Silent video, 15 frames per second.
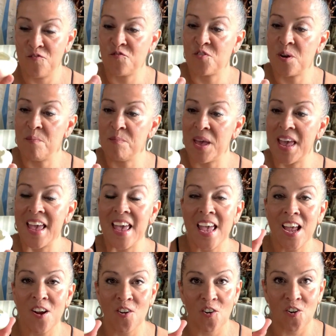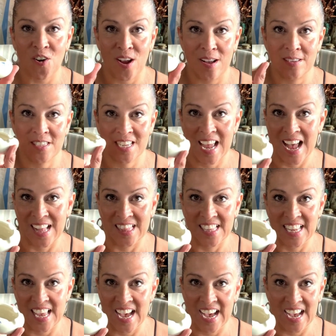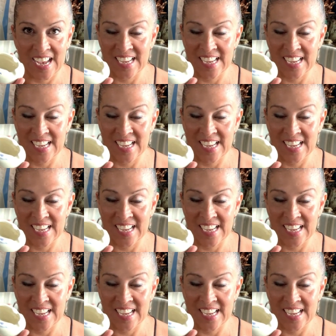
from Air Italia.